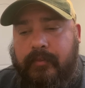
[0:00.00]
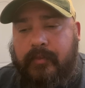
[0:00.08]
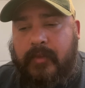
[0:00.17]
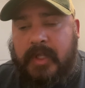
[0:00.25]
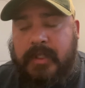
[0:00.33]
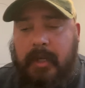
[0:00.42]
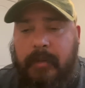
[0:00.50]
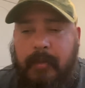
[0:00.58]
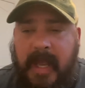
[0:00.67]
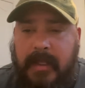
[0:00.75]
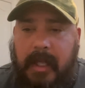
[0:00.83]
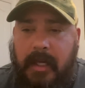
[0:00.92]
so let me
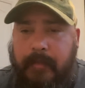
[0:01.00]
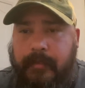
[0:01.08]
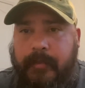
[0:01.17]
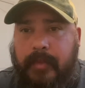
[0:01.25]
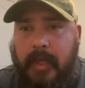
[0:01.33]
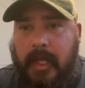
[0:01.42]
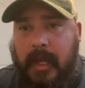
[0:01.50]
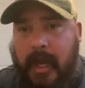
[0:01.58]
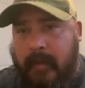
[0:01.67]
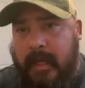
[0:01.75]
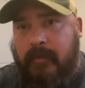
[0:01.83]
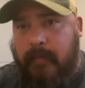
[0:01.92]
back that up. Uh, I
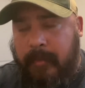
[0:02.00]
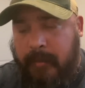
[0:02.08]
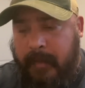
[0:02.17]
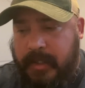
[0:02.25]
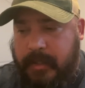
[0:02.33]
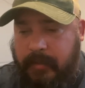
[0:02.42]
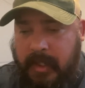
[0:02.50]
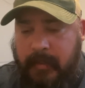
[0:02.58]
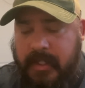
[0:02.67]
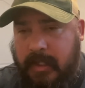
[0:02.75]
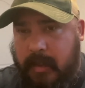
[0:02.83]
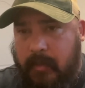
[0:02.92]
already gave you my permission, but let me
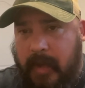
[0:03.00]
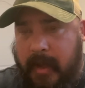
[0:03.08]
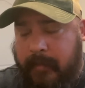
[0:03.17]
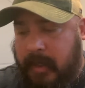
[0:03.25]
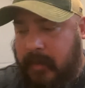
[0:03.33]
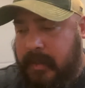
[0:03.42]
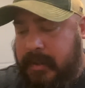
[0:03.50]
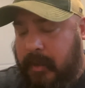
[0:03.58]
tell you why I believe this.